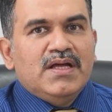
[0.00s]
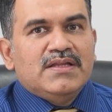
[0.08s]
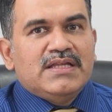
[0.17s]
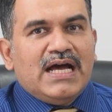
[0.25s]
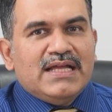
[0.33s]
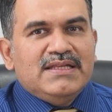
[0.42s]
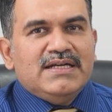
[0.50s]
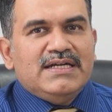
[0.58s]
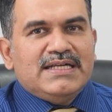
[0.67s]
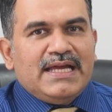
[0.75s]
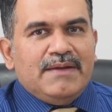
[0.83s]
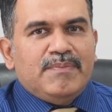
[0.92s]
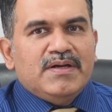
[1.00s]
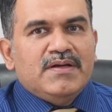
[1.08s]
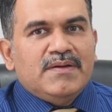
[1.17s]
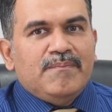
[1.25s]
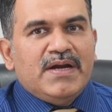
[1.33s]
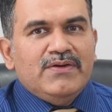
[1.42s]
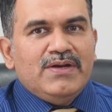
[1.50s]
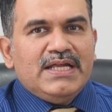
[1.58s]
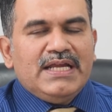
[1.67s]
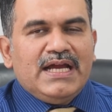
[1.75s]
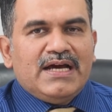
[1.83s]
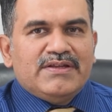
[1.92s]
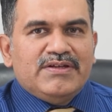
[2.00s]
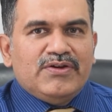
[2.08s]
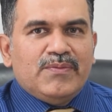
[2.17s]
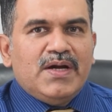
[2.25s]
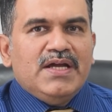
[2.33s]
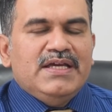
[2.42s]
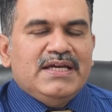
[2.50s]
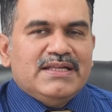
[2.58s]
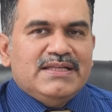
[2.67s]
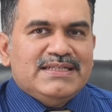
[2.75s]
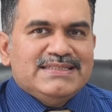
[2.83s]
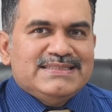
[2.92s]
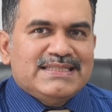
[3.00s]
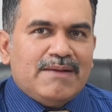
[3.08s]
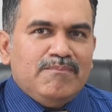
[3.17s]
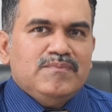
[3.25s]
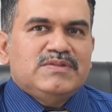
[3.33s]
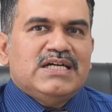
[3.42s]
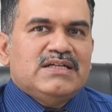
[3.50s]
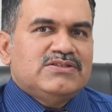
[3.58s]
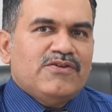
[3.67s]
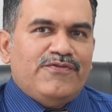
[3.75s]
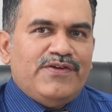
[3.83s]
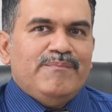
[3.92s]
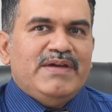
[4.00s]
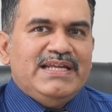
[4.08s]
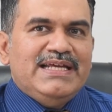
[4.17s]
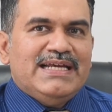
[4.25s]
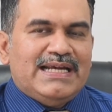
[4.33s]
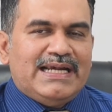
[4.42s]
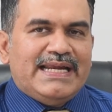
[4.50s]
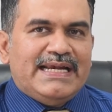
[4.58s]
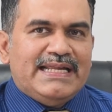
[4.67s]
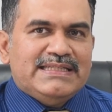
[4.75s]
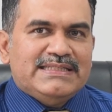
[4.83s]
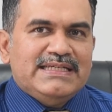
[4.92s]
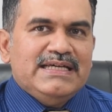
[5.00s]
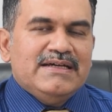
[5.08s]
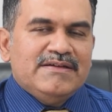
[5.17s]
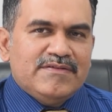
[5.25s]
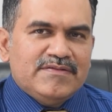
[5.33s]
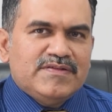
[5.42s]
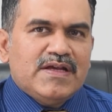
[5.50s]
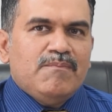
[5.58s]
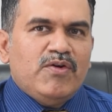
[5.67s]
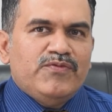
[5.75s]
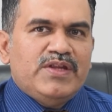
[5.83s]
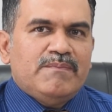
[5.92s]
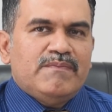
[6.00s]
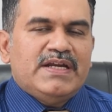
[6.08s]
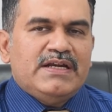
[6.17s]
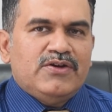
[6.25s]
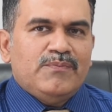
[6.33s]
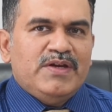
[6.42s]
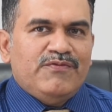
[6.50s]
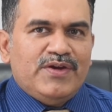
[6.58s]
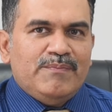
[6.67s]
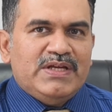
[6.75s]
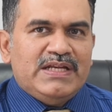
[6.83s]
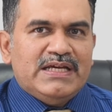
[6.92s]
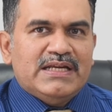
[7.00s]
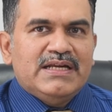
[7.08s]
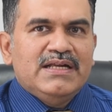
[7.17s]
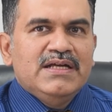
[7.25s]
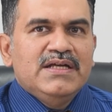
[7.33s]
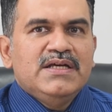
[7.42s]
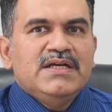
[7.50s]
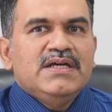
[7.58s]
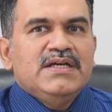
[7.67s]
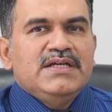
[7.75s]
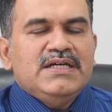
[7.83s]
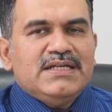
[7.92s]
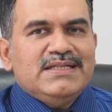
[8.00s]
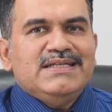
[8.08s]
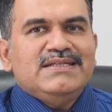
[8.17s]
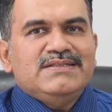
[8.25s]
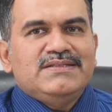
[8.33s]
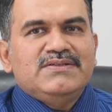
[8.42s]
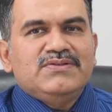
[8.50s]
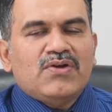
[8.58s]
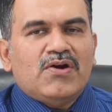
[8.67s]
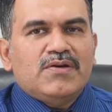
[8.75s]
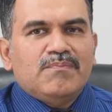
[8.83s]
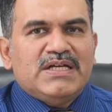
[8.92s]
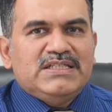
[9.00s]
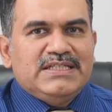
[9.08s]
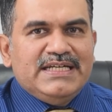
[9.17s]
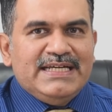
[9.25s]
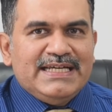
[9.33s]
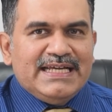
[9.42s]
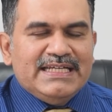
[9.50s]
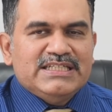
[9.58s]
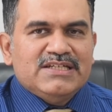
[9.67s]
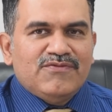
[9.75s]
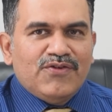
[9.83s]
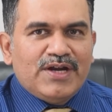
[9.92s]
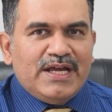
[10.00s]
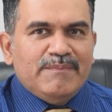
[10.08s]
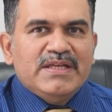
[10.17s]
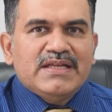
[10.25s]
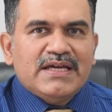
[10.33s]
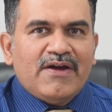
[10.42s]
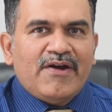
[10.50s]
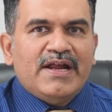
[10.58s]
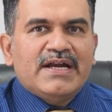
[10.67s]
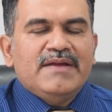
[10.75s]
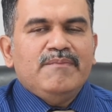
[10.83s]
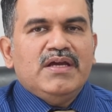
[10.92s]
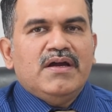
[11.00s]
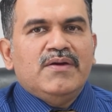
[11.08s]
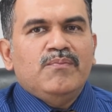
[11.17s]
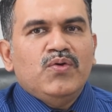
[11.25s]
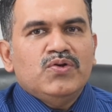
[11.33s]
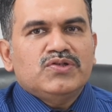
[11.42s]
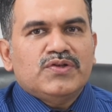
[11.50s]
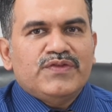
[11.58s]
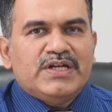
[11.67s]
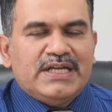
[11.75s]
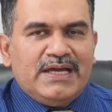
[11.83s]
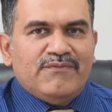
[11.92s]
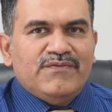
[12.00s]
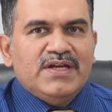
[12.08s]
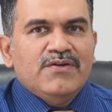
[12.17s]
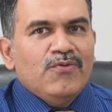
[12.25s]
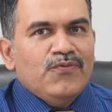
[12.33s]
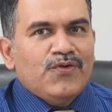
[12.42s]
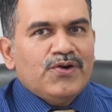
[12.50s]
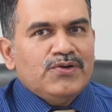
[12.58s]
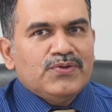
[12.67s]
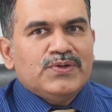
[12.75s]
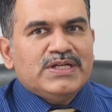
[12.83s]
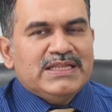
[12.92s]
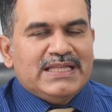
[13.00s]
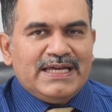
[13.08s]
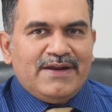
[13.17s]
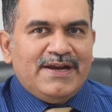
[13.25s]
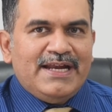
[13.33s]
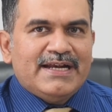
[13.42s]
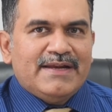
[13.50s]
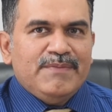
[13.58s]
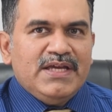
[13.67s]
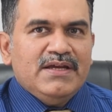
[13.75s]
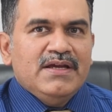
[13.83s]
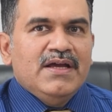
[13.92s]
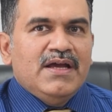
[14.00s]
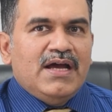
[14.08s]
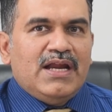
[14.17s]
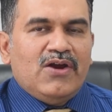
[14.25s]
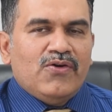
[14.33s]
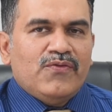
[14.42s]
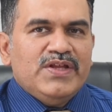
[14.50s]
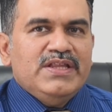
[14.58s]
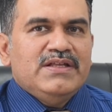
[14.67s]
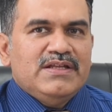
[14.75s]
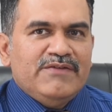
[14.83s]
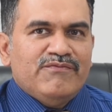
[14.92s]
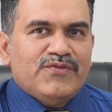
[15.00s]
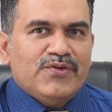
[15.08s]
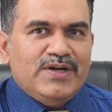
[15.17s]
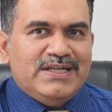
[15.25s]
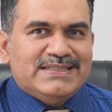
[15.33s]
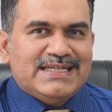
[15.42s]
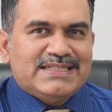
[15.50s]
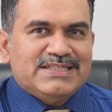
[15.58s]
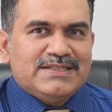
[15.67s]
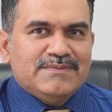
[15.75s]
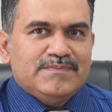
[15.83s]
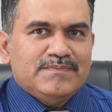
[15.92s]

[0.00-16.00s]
The other type, medullary carcinoma, here there is some chance of familial tendency. Some of them tend to be familiar. Here there is not much indication for hemithyroidectomy, and most of the time we go for total thyroidectomy along with lymph node dissection.